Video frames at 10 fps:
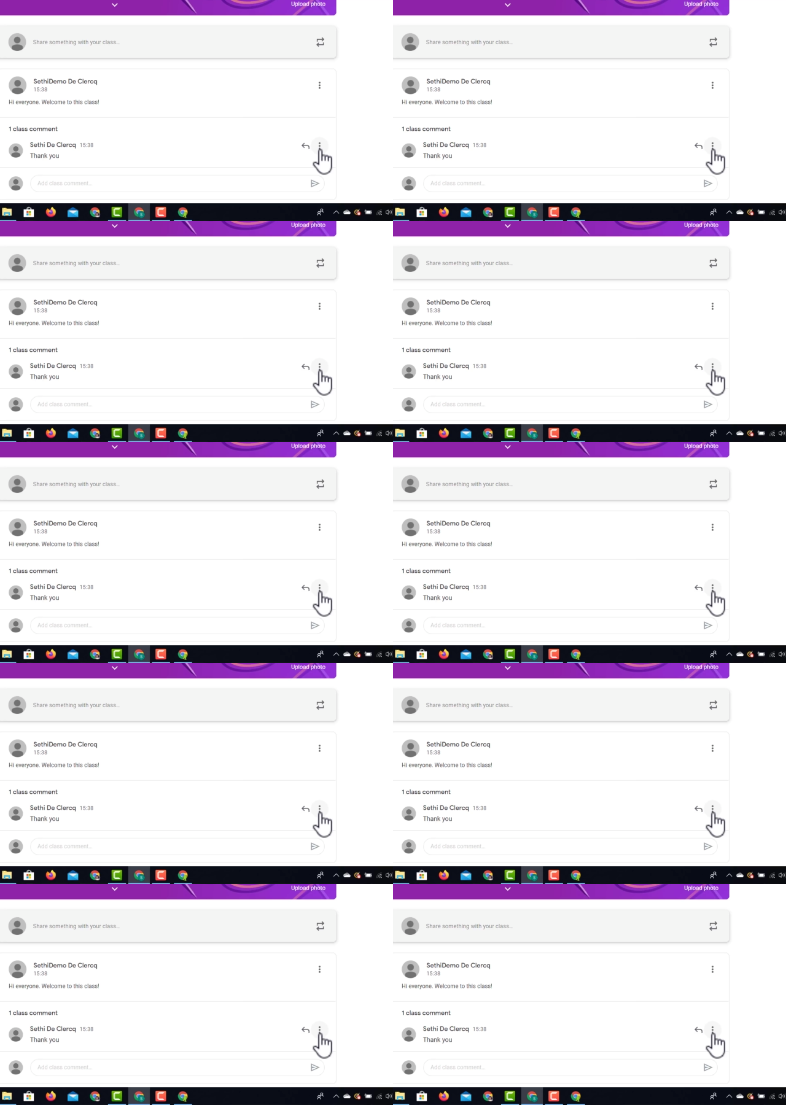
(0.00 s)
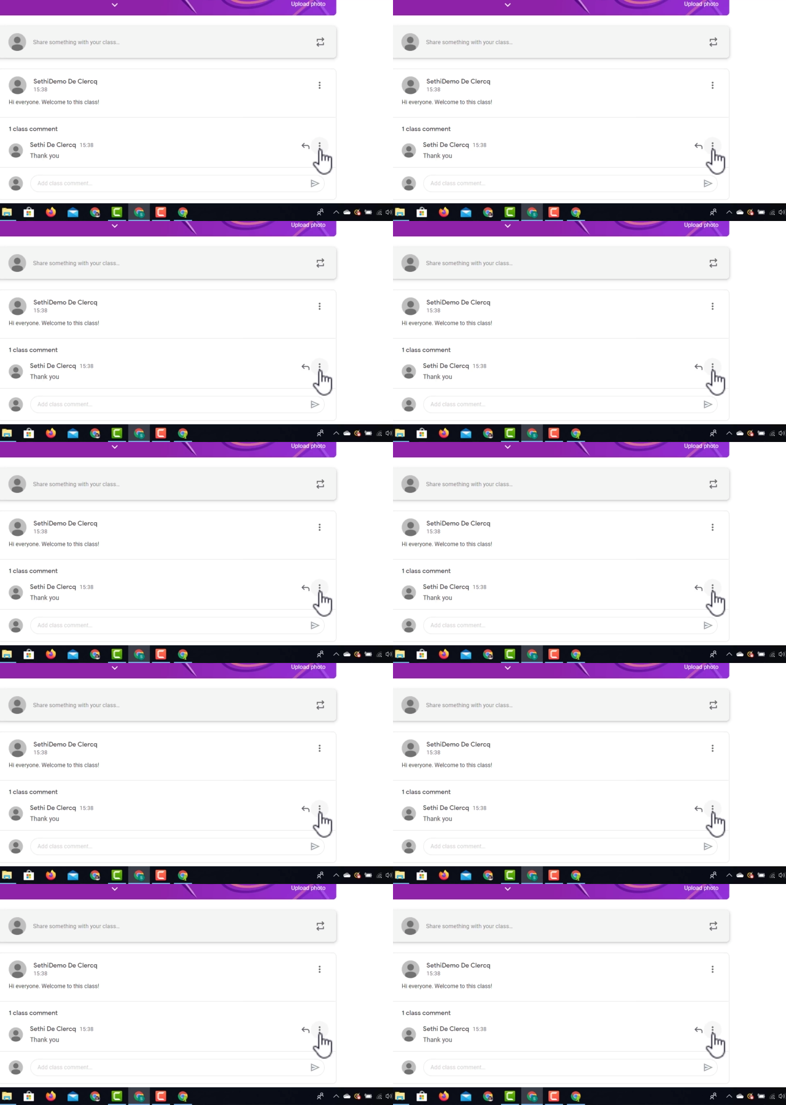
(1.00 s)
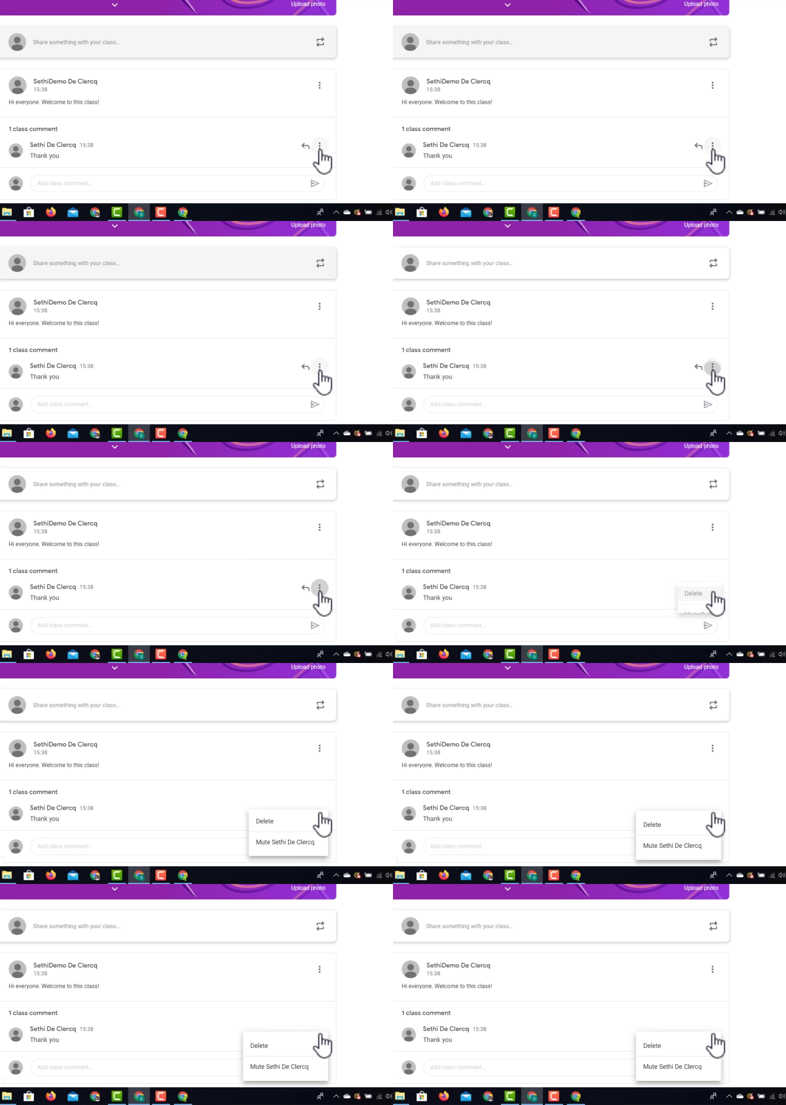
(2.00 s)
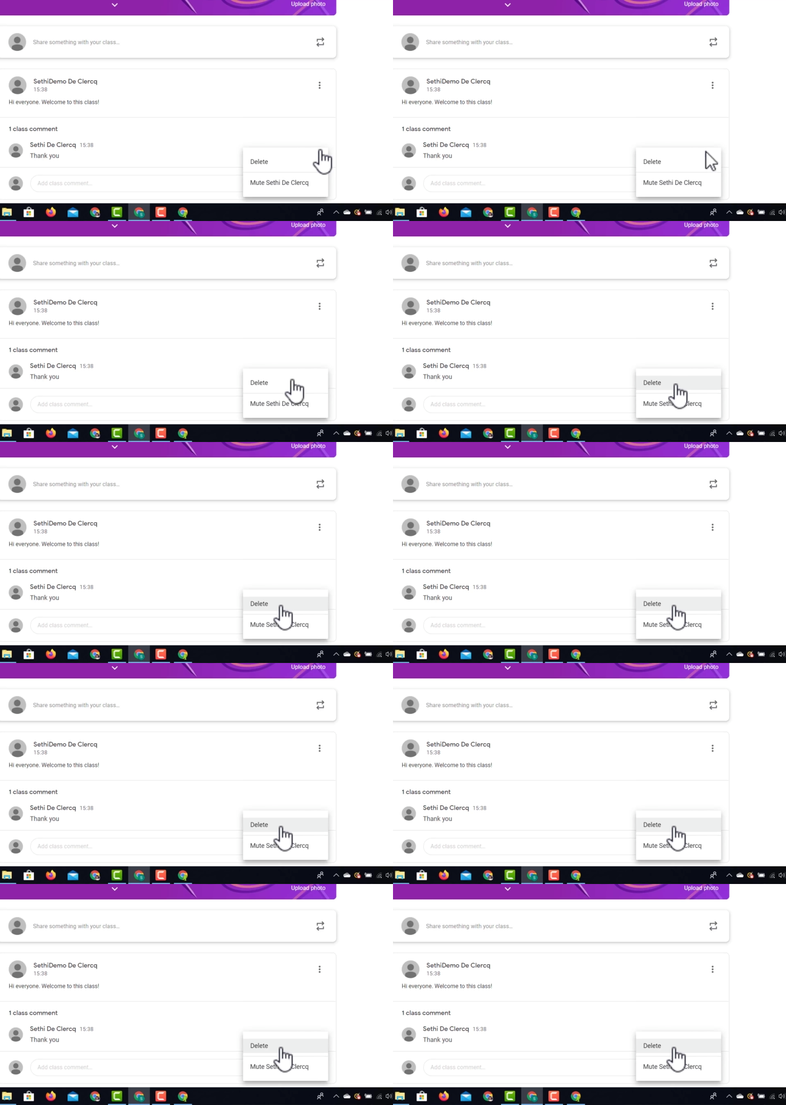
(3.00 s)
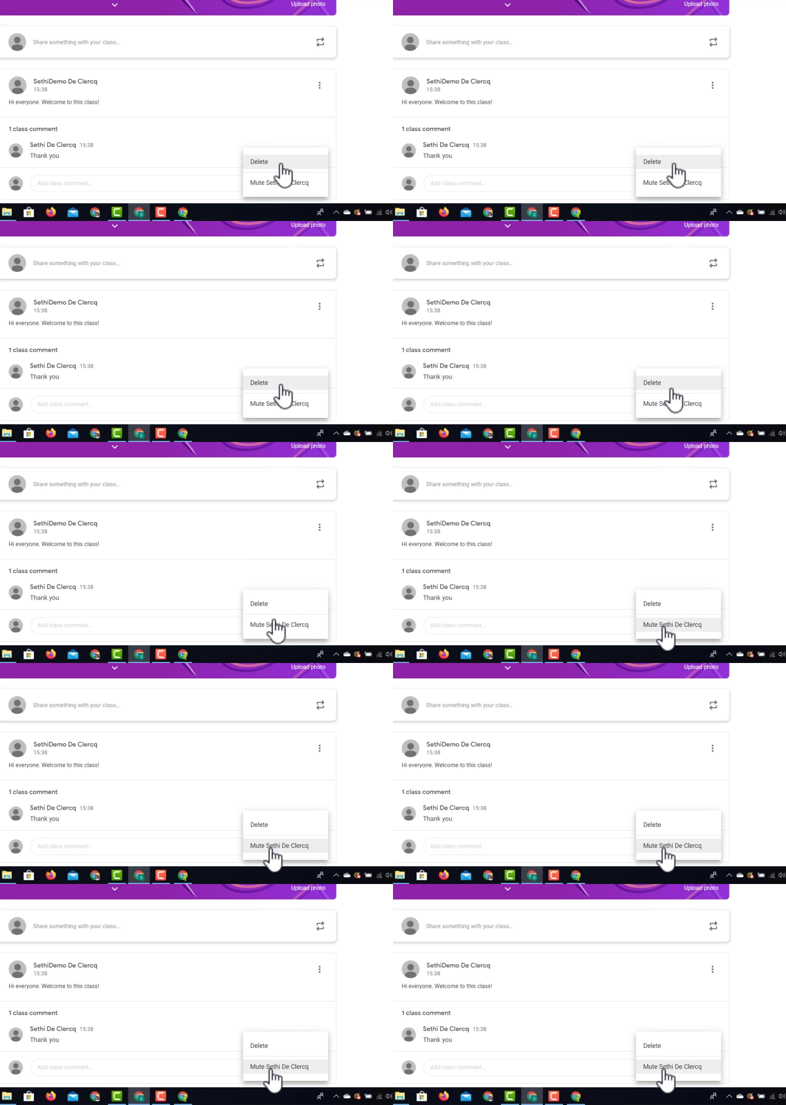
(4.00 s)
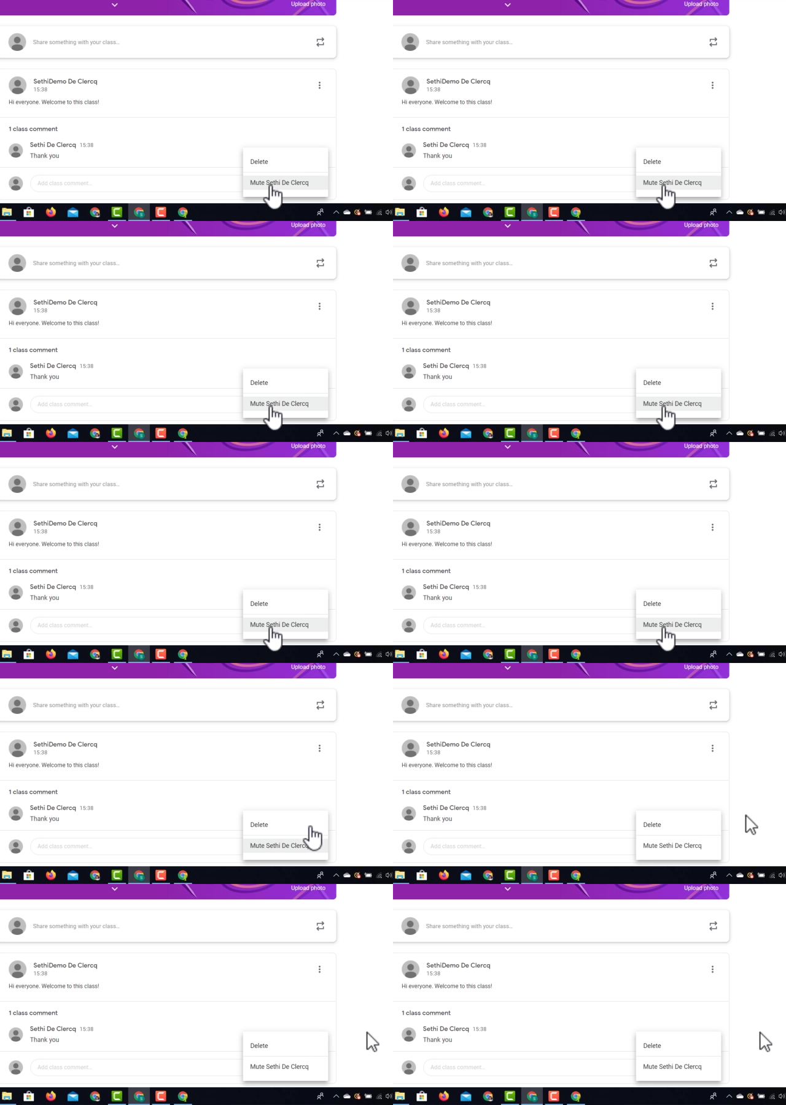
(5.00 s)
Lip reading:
Nobody's mouth can be seen.